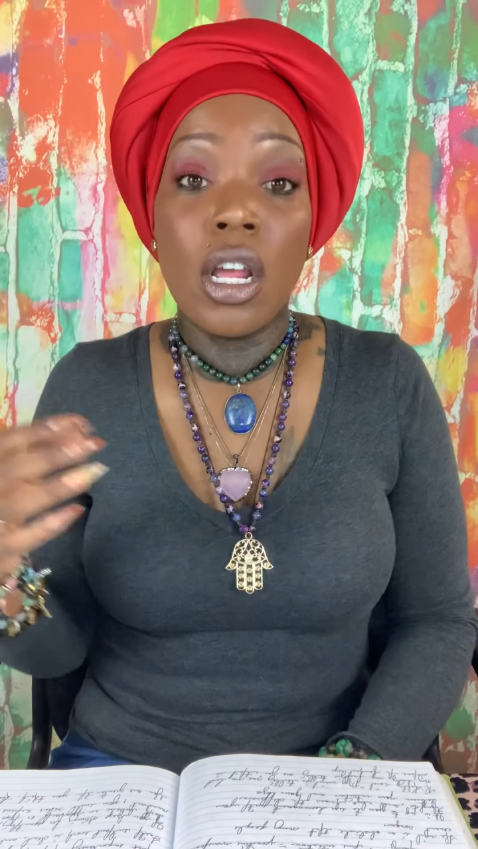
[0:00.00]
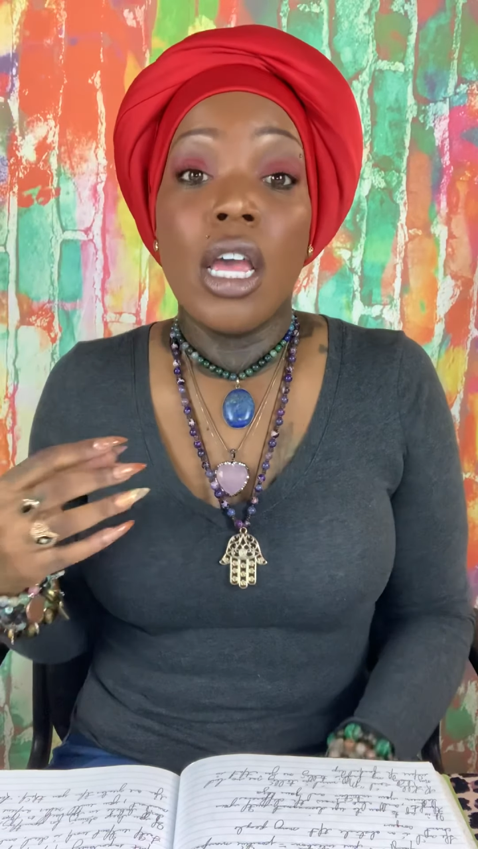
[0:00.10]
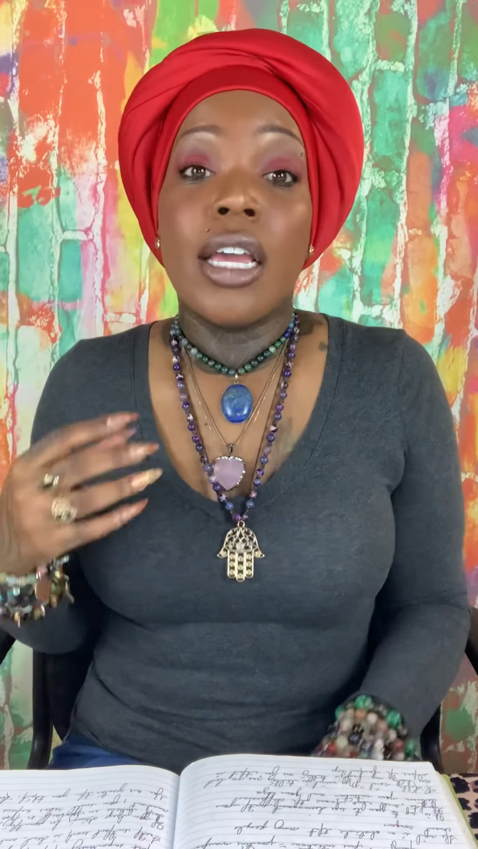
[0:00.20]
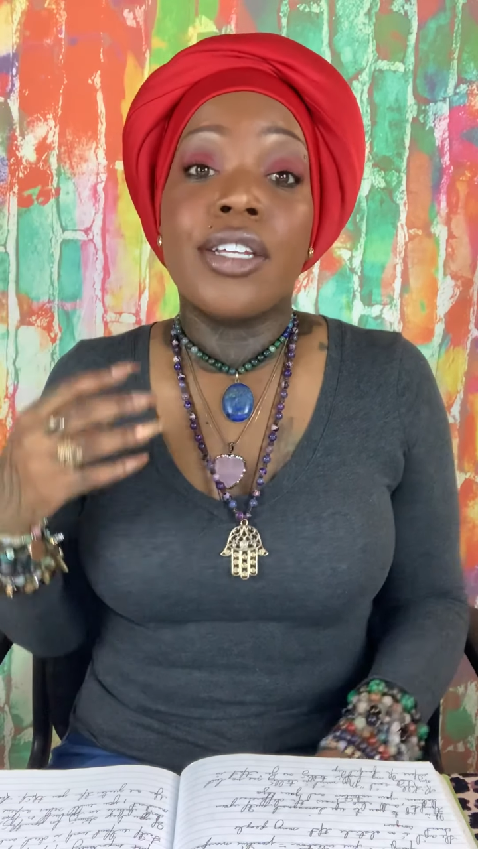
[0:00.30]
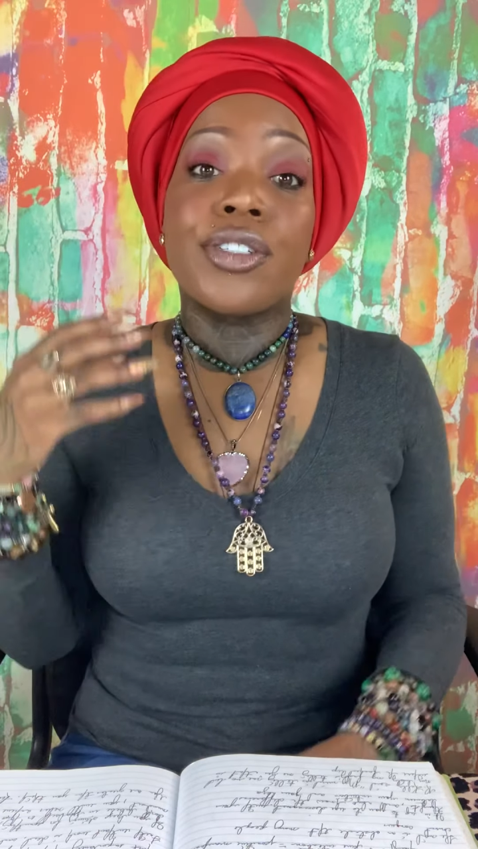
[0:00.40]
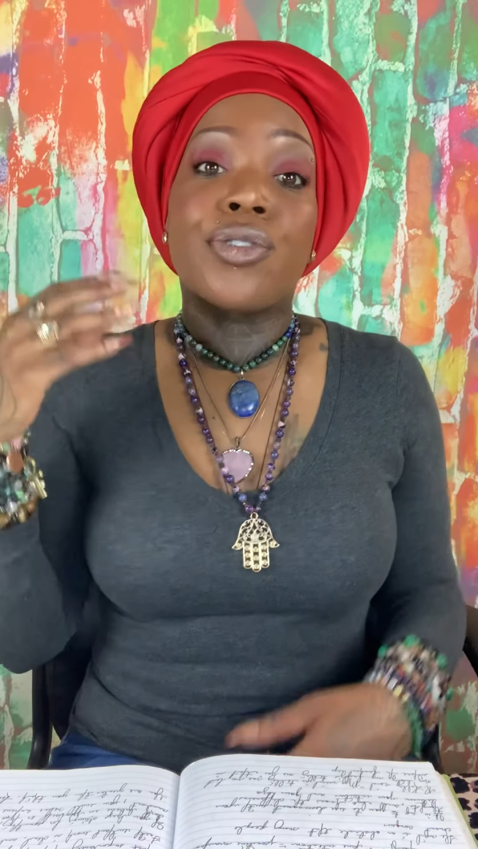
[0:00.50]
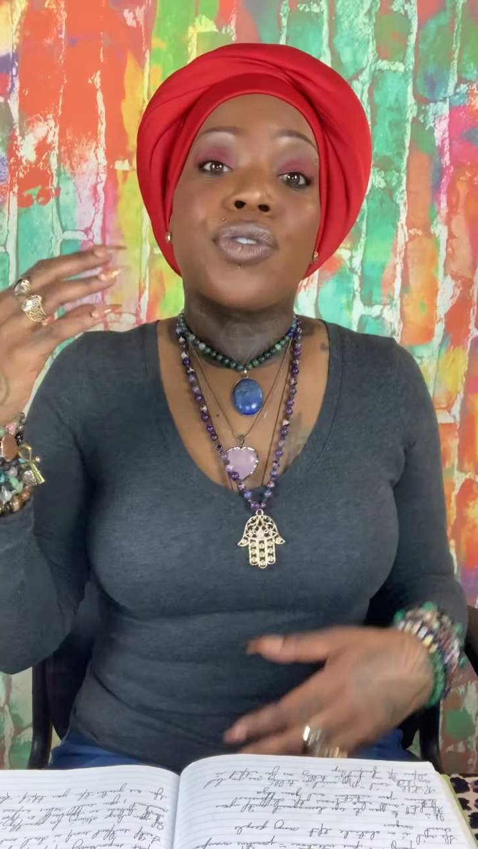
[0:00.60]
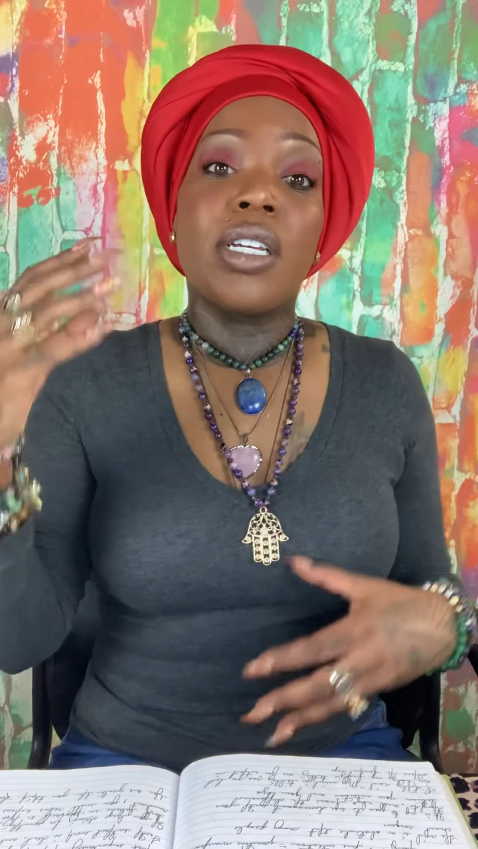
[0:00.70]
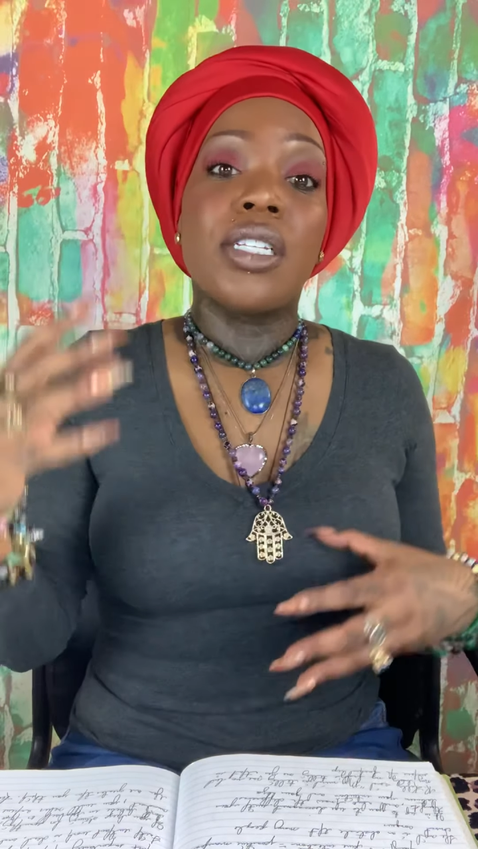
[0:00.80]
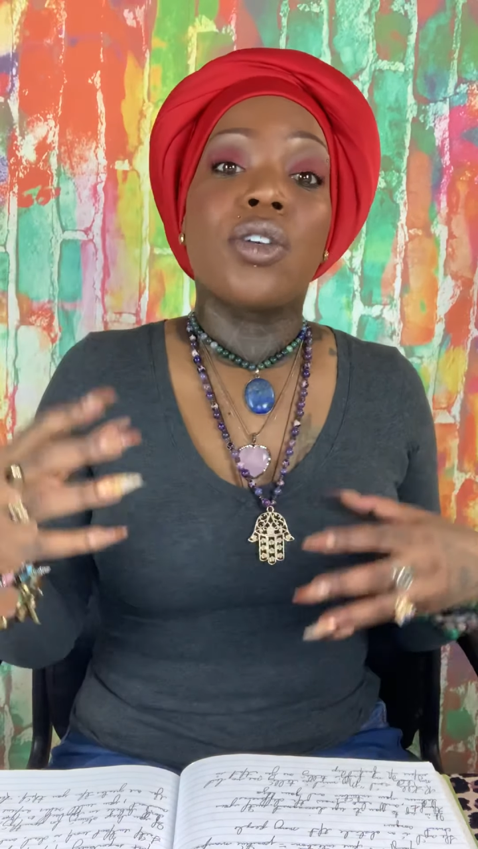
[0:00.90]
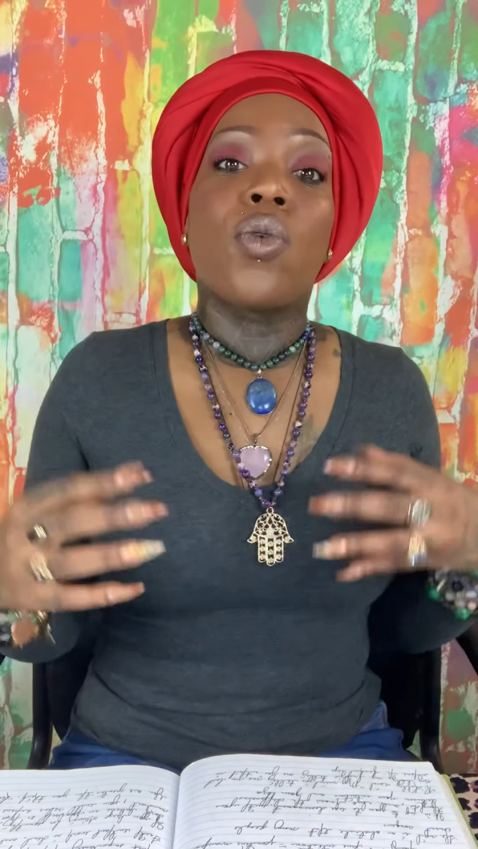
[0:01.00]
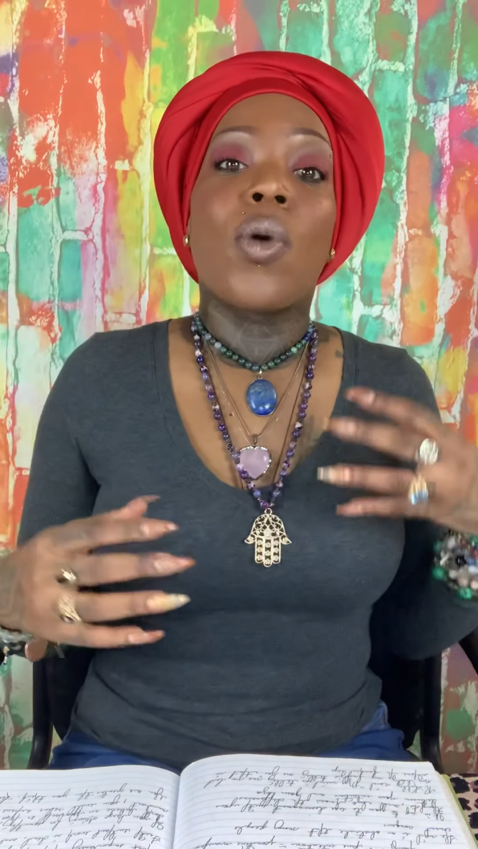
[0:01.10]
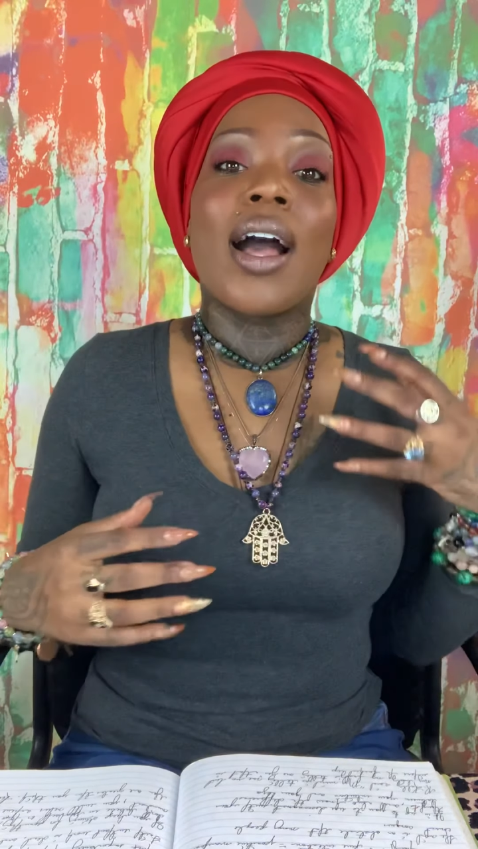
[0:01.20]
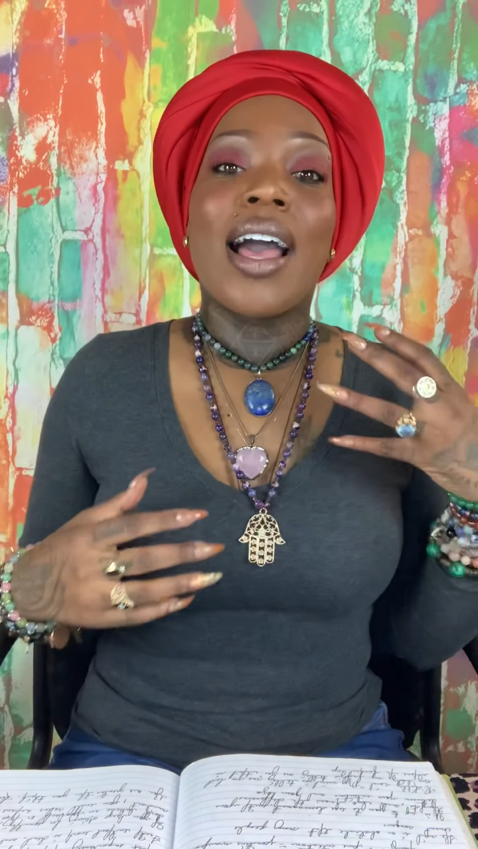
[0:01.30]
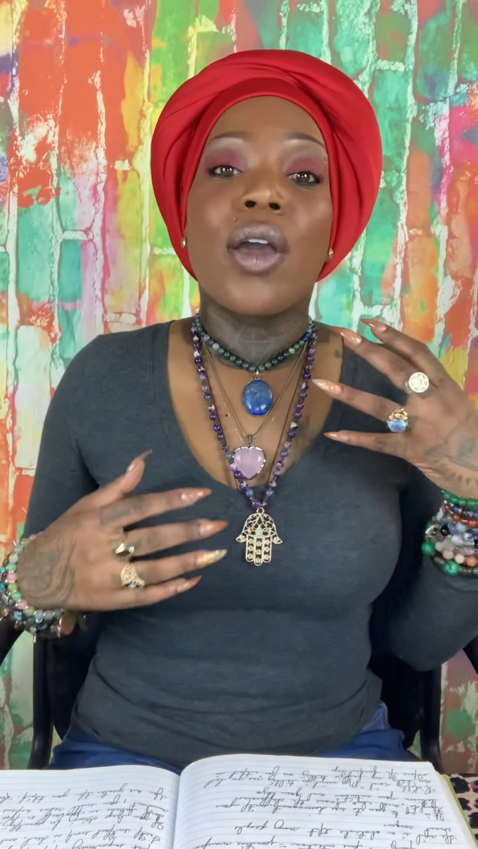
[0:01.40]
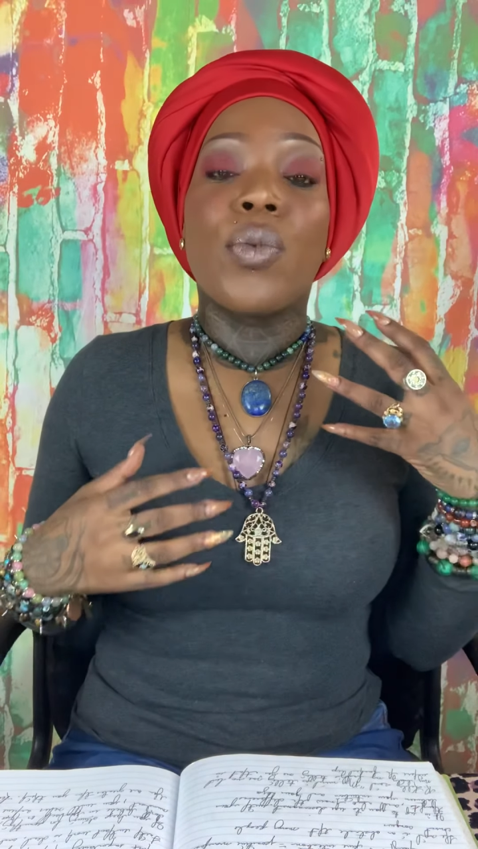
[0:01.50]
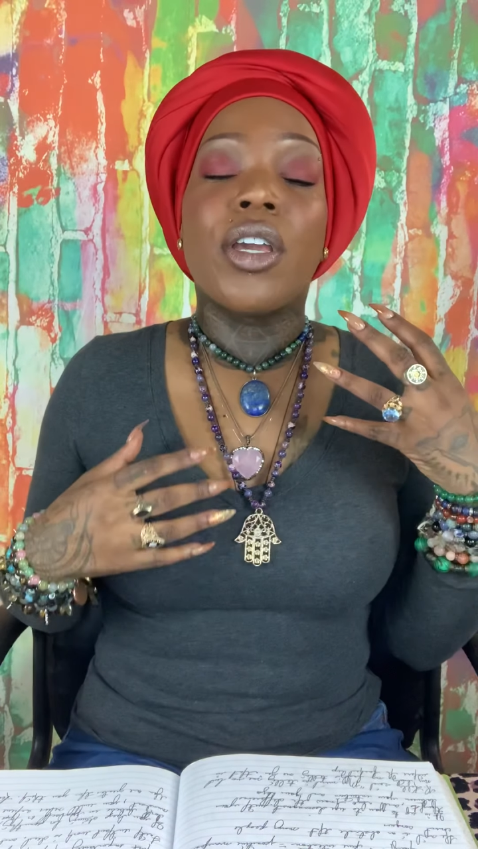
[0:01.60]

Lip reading: It's a reason why we